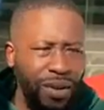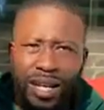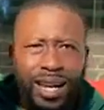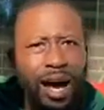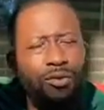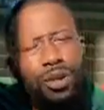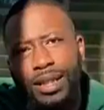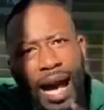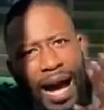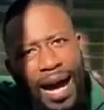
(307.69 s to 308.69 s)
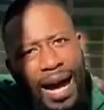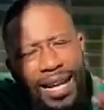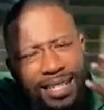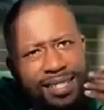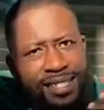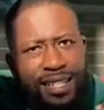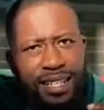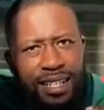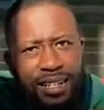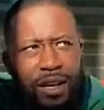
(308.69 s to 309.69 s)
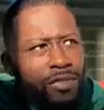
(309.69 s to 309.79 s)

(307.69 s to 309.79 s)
not really a high acidity.